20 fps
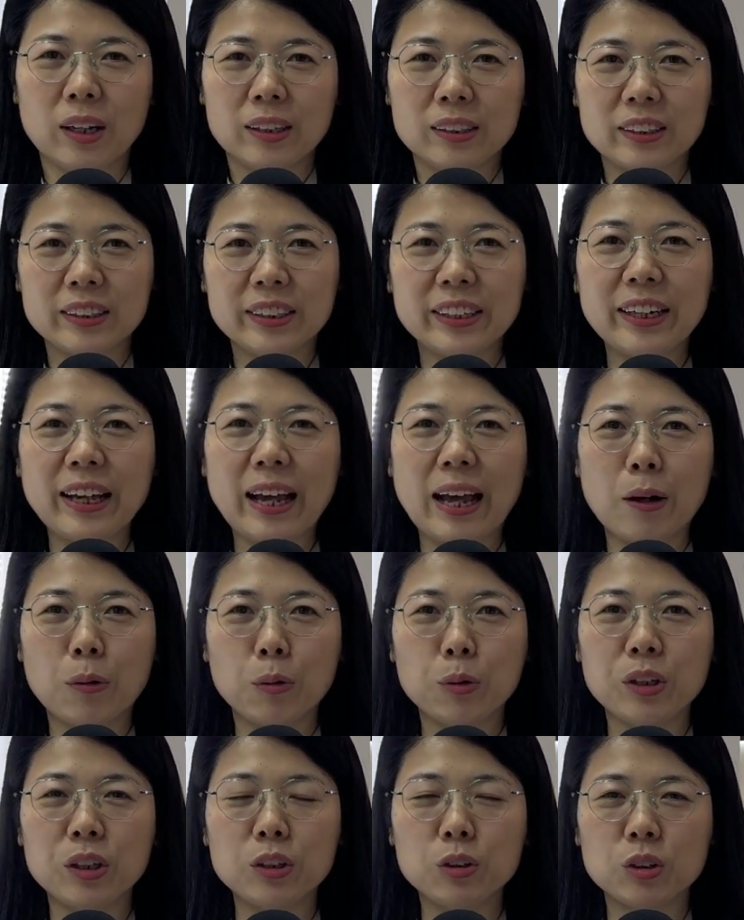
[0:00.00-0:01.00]
Today I
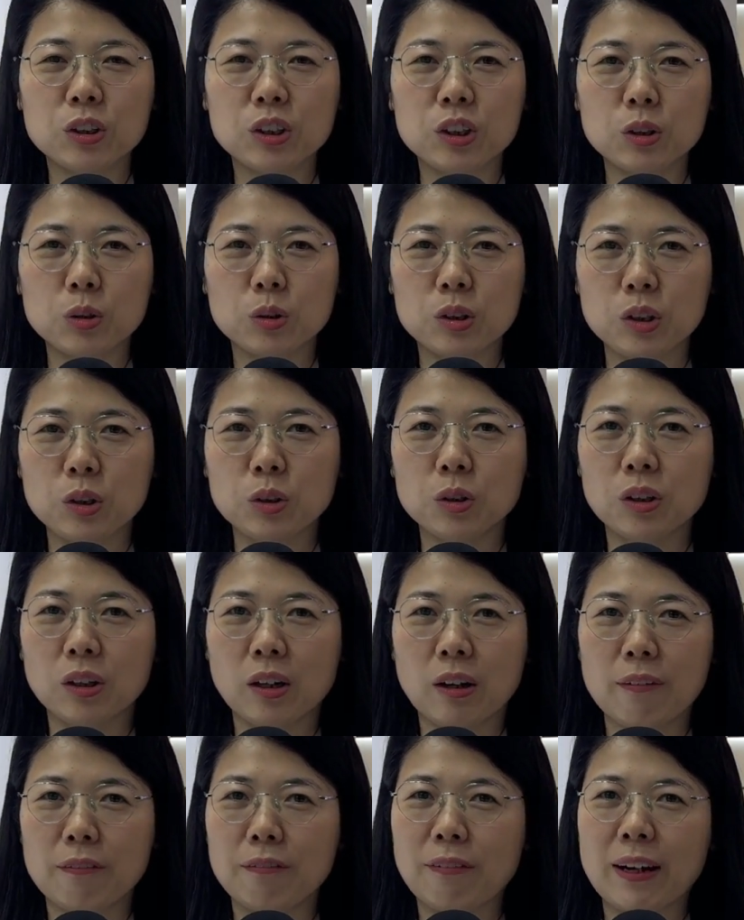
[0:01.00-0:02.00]
will introduce you
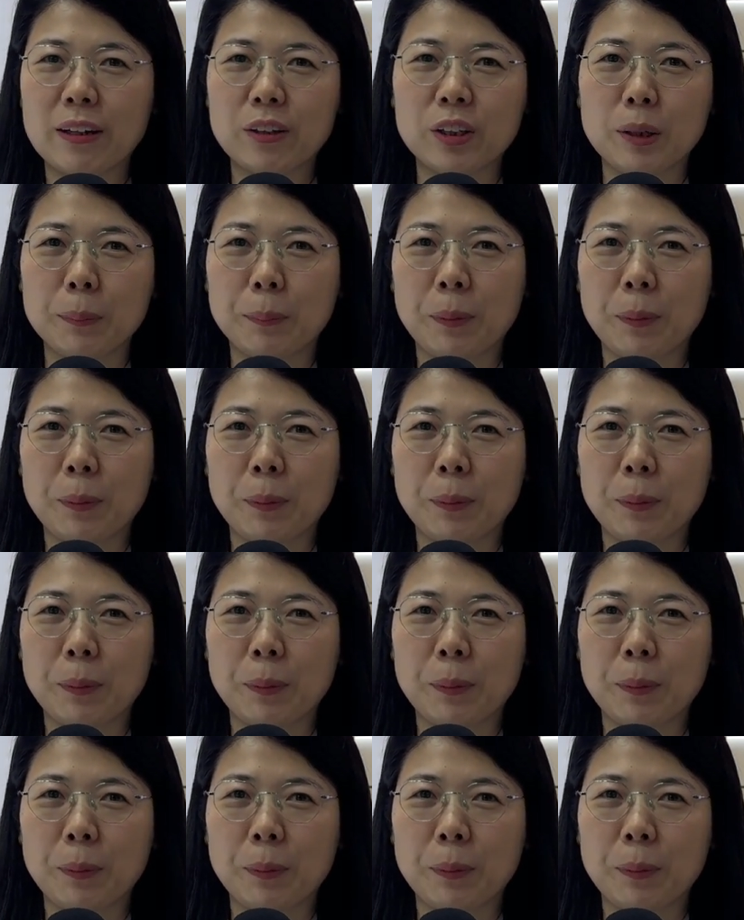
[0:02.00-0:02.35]
a very